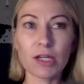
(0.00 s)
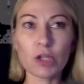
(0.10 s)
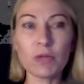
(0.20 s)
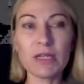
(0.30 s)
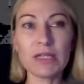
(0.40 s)

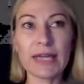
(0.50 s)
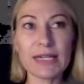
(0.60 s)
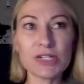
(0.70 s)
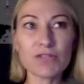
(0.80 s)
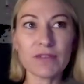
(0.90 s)
You mean get
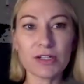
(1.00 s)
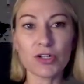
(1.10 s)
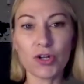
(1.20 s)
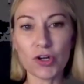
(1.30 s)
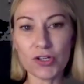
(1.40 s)
into vet
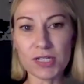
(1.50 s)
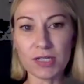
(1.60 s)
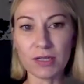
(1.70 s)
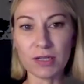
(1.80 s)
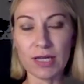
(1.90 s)

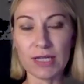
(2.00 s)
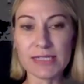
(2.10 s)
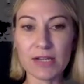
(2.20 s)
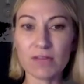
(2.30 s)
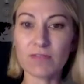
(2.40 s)
nursing
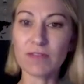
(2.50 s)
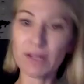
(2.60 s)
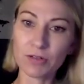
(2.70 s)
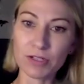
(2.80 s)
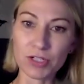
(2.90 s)
instead of the
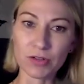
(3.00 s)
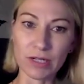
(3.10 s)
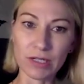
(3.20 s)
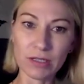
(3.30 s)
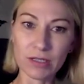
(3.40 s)
veterinary
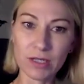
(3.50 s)
degree?